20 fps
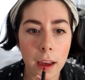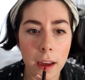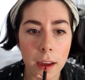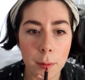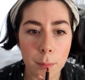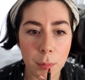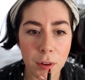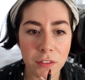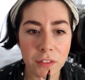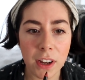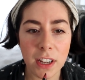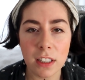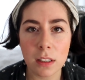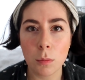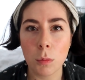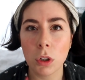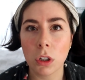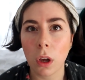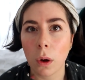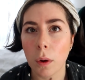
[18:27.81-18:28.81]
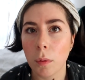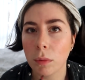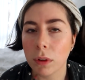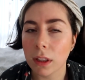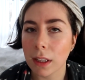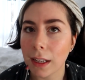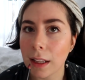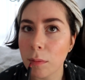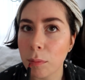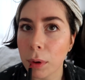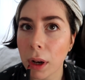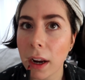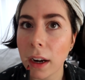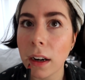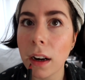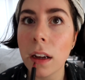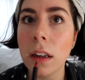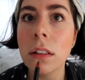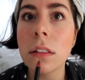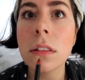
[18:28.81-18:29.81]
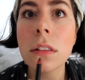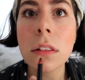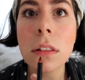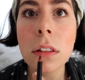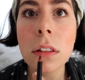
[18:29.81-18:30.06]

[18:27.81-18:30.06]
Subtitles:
But first I'm going to go in with the lip liner.